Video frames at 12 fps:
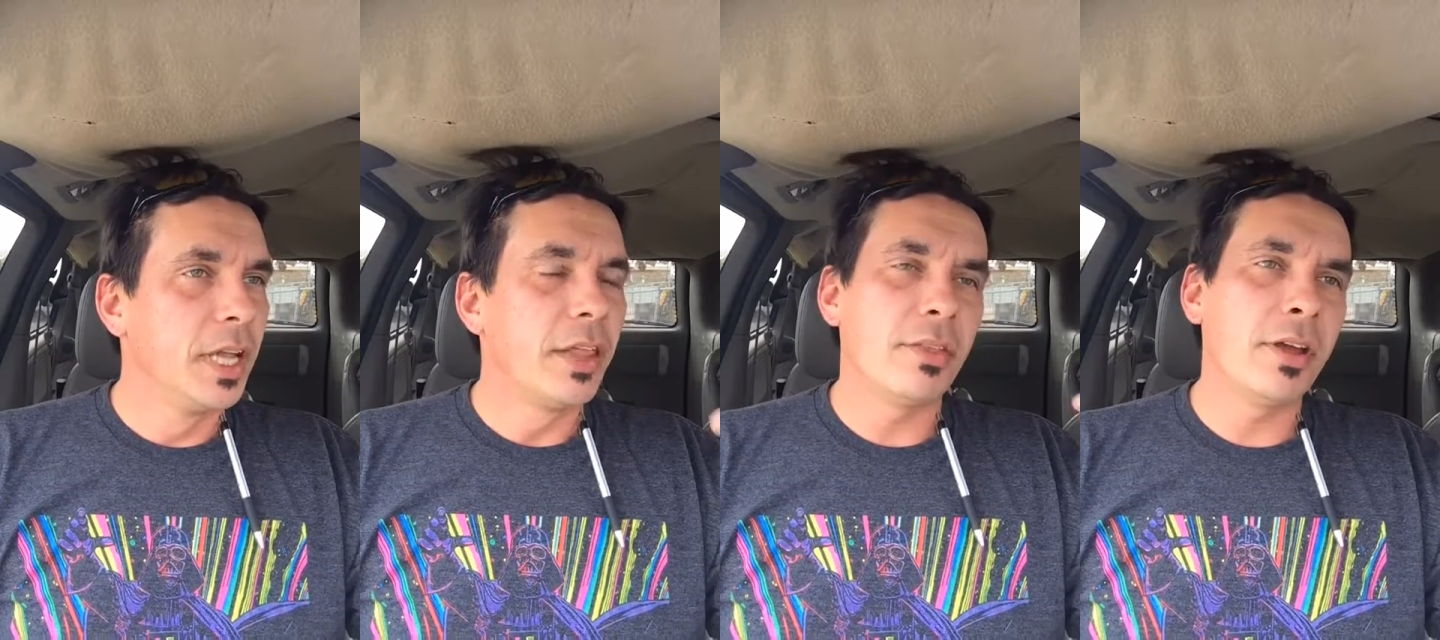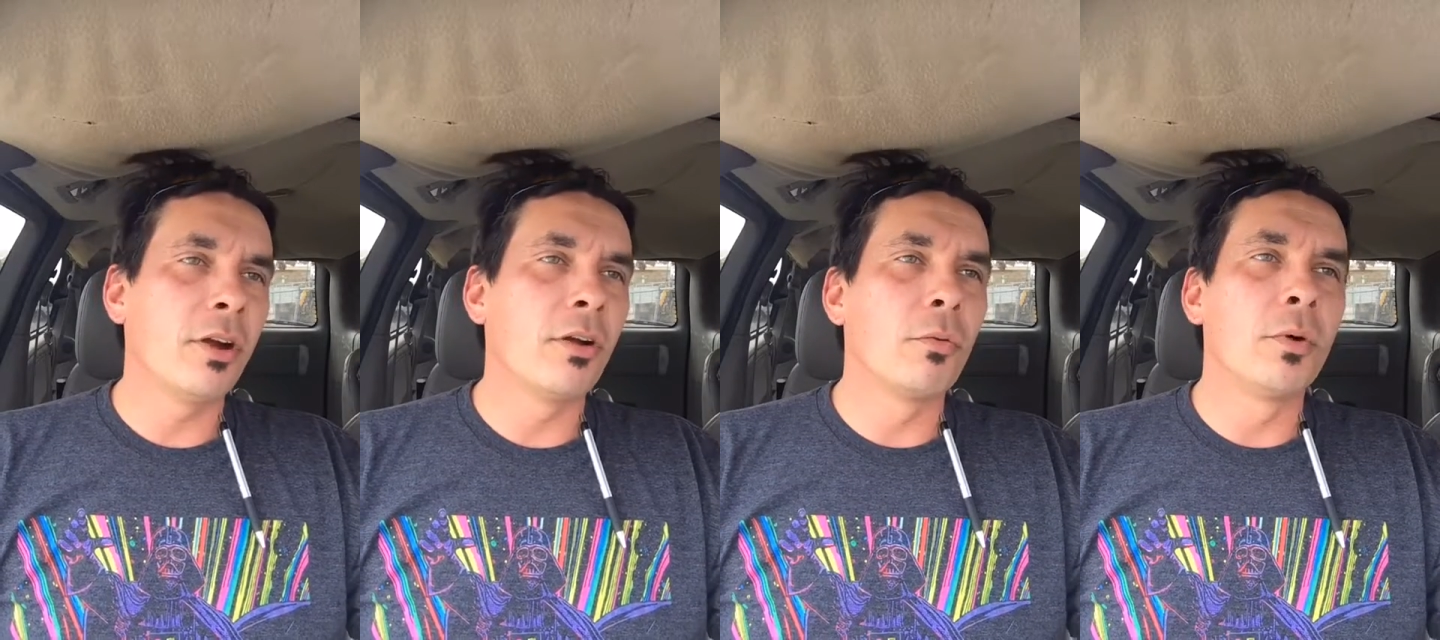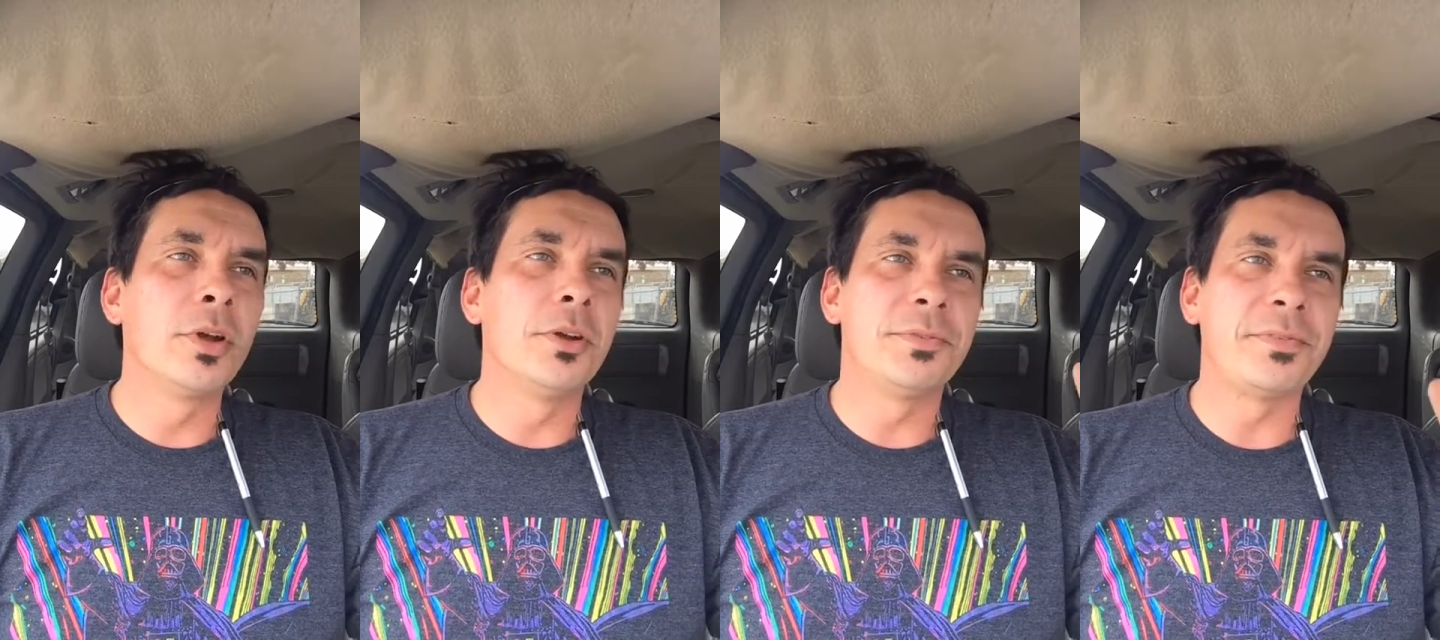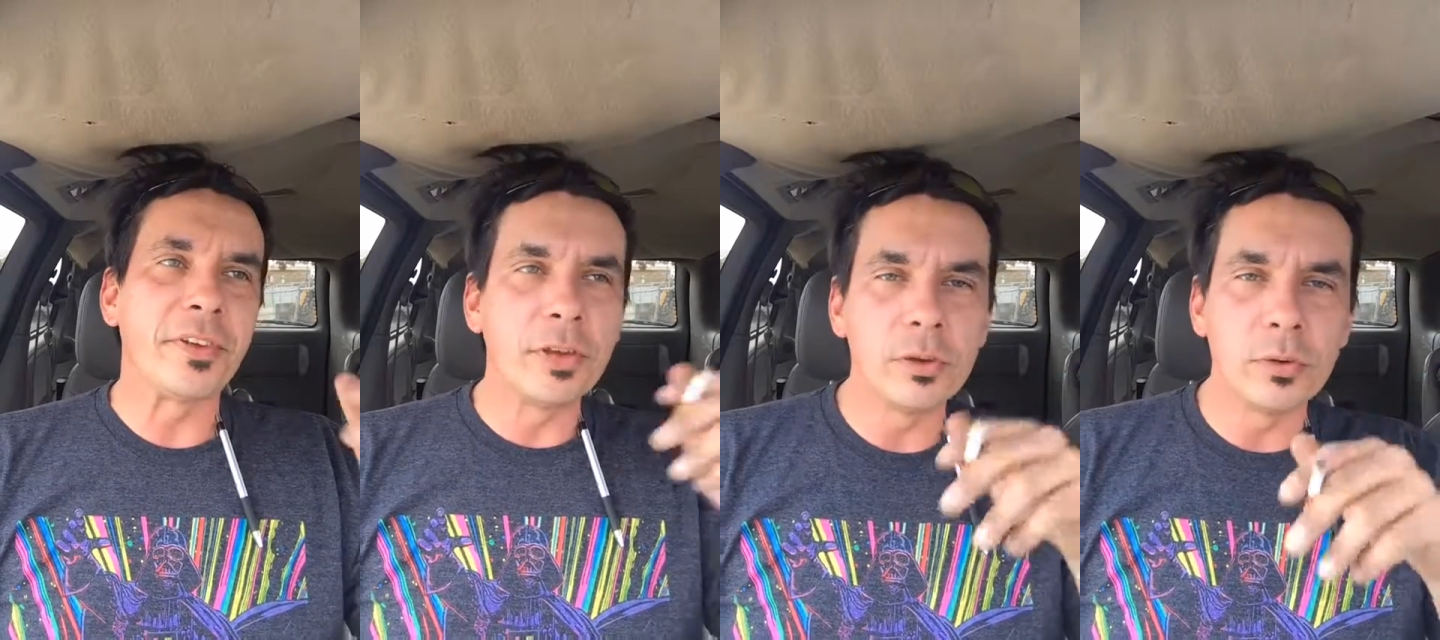they are one of
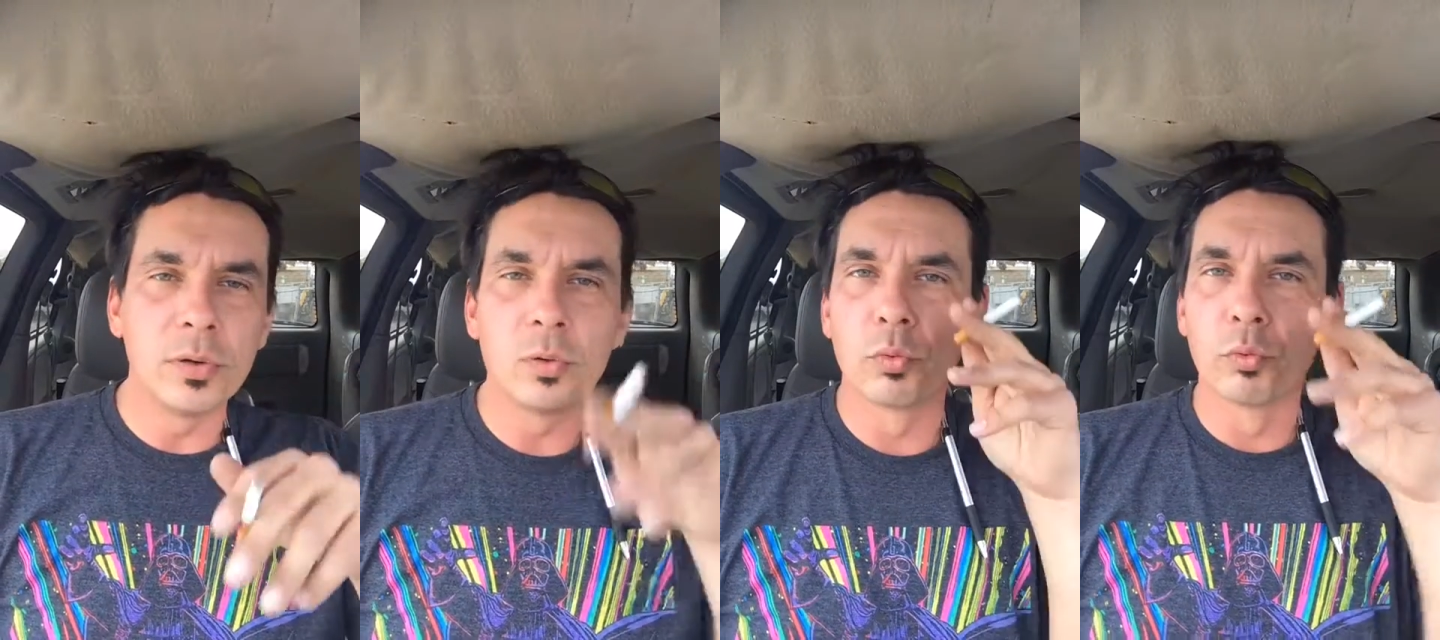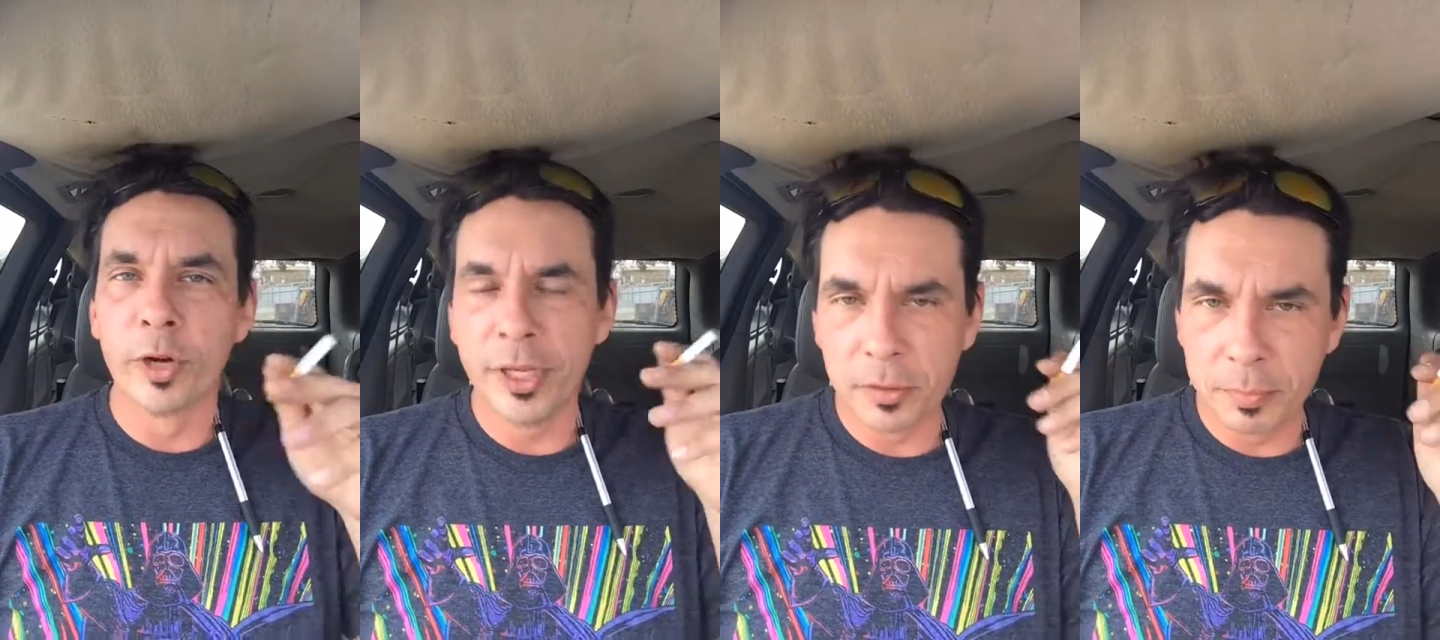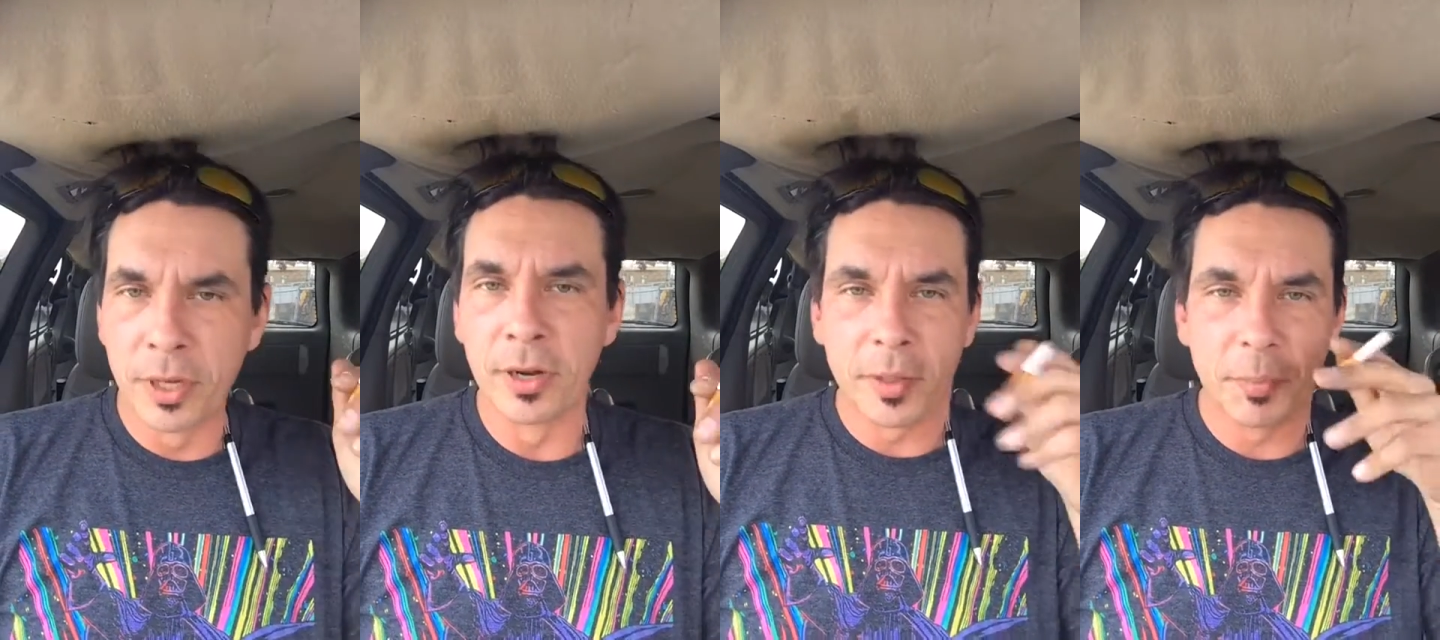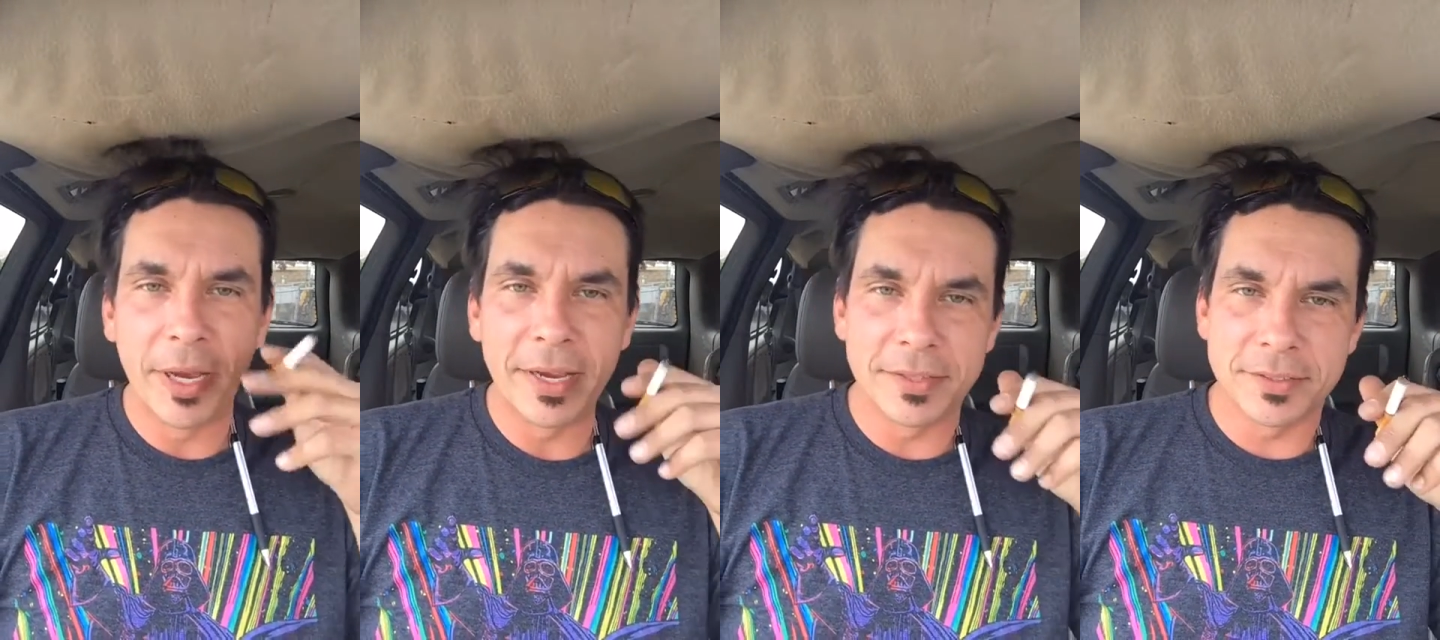few real punk
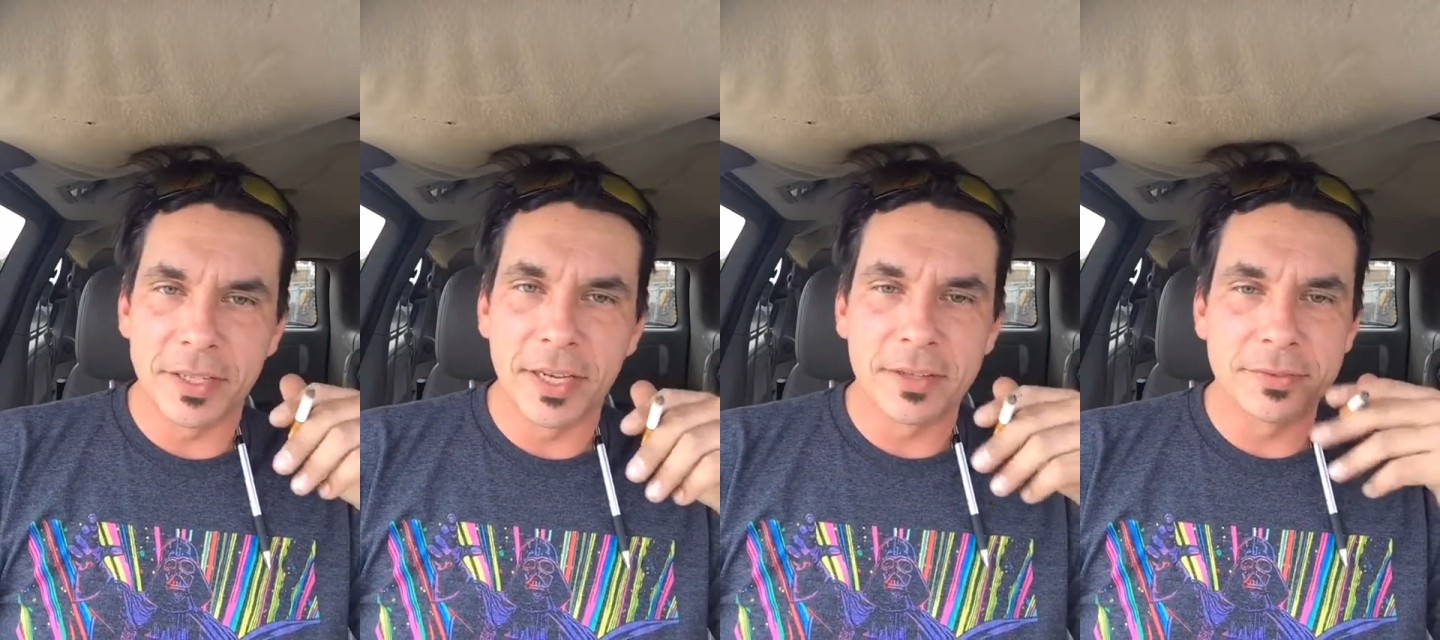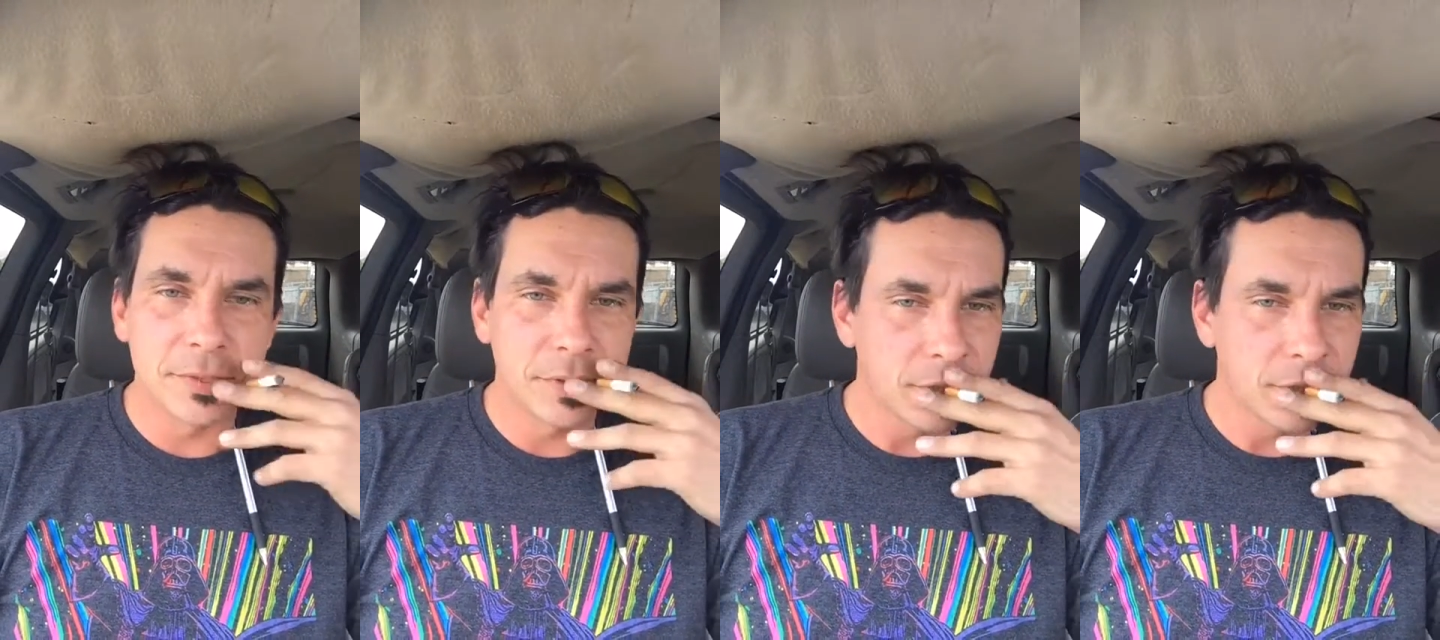bands left,